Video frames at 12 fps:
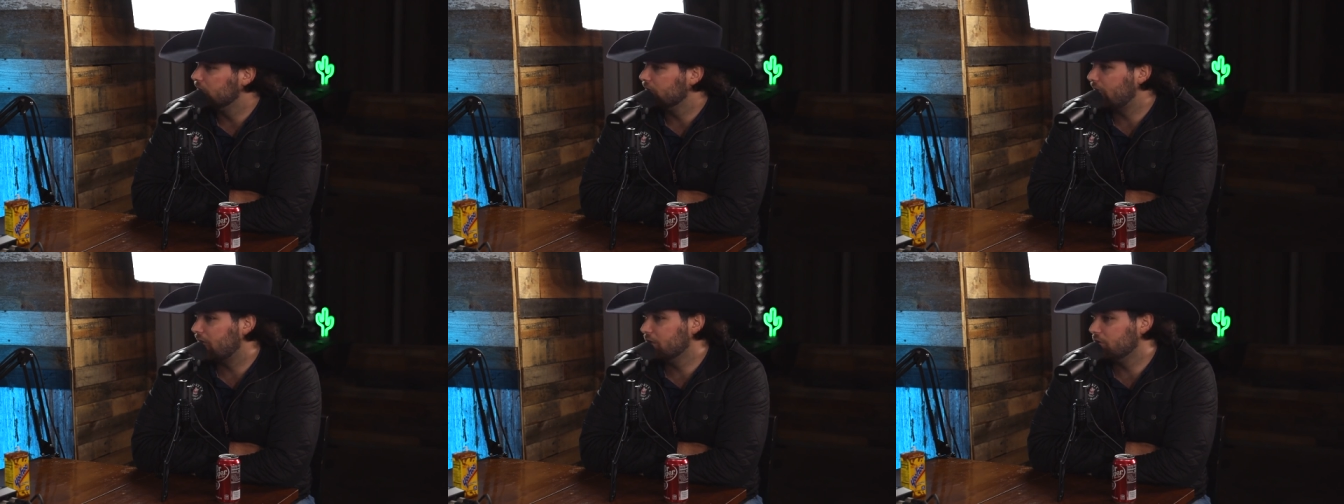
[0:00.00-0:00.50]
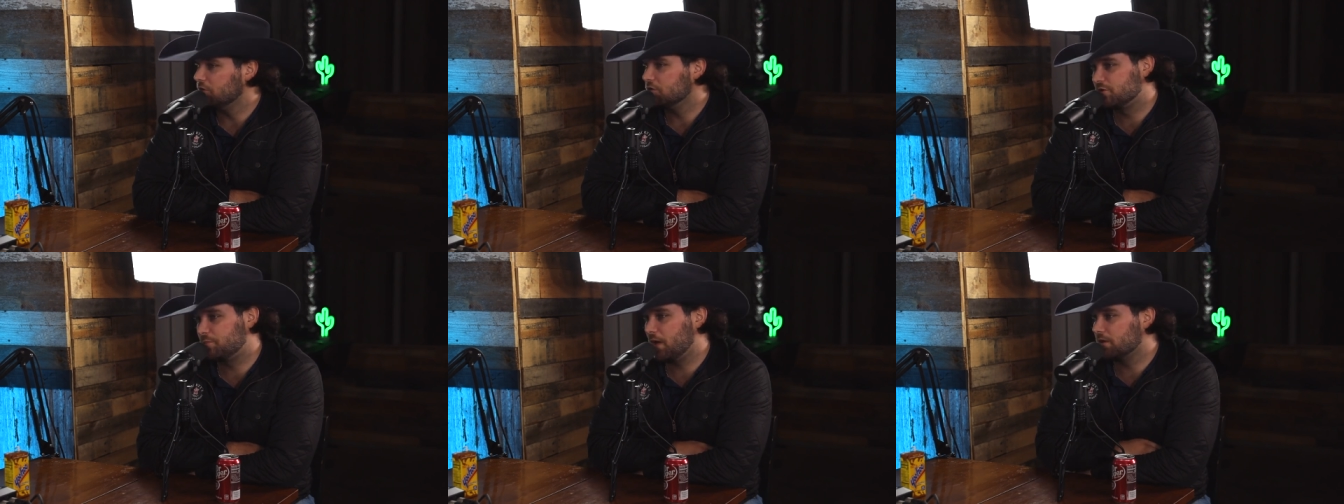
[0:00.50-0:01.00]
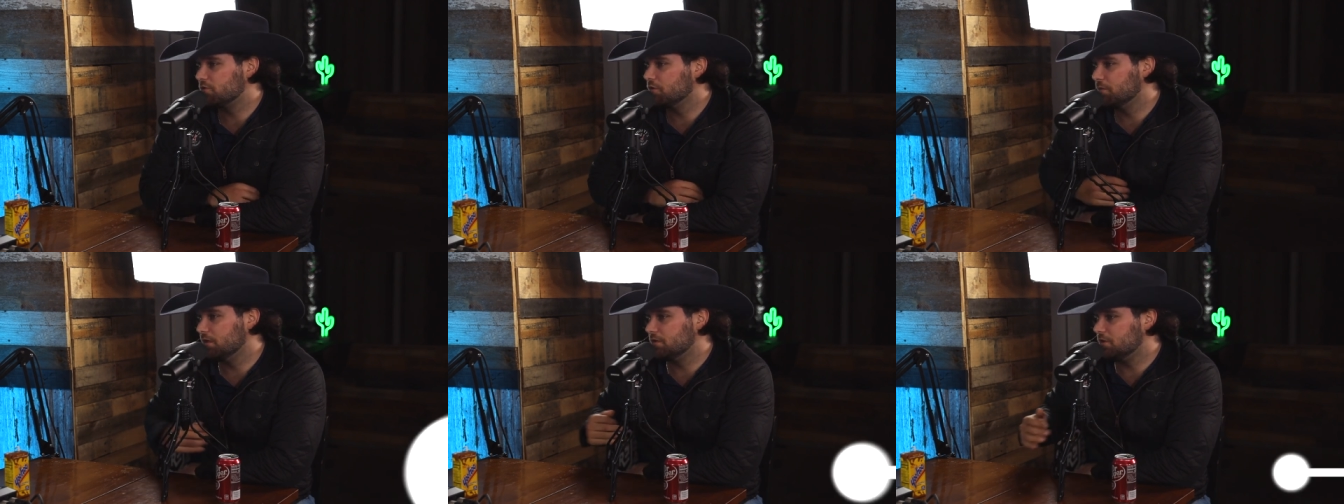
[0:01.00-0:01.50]
kind of your
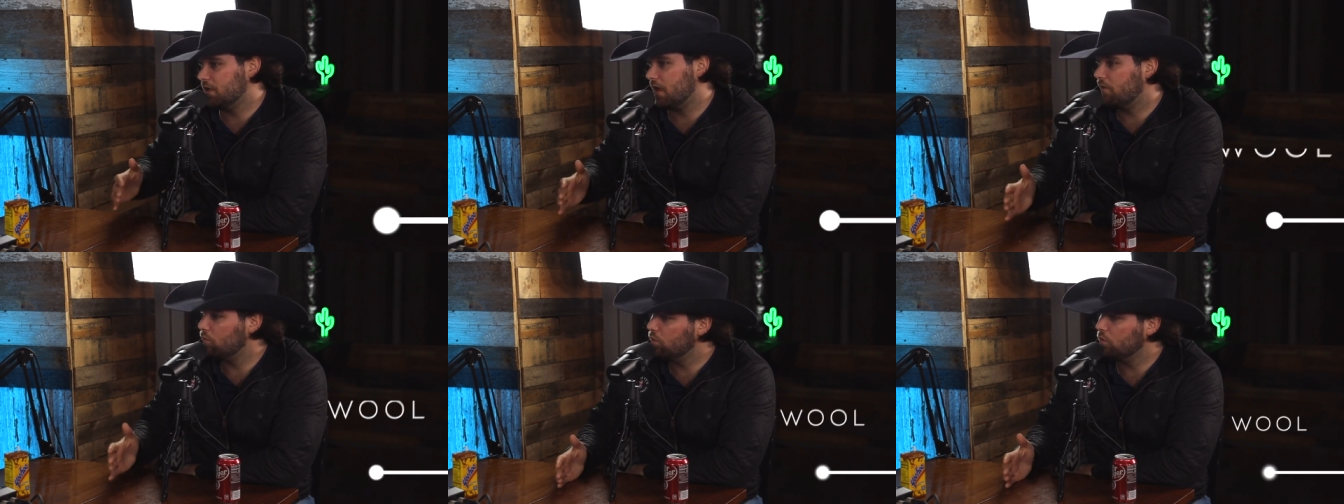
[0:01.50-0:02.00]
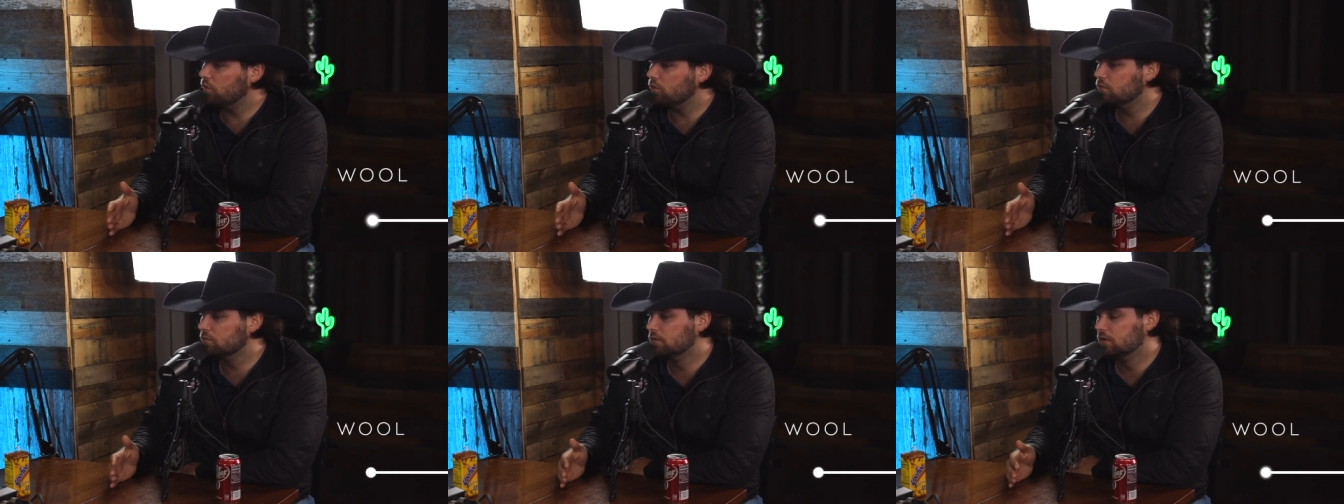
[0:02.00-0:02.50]
spectrum is you got wool,